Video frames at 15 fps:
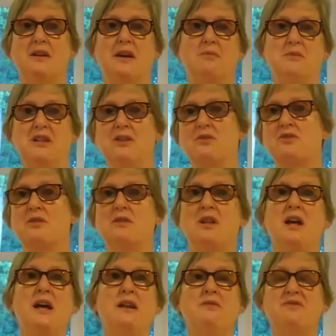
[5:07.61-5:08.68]
I mean, there's a
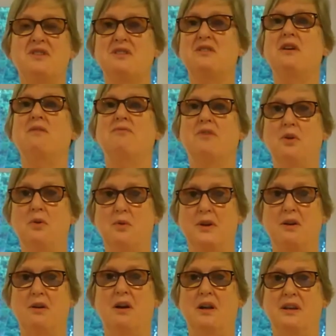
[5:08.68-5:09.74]
lot of stuff
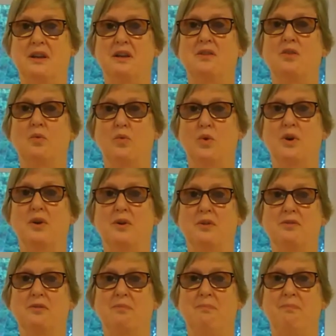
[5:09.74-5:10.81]
going on in the world.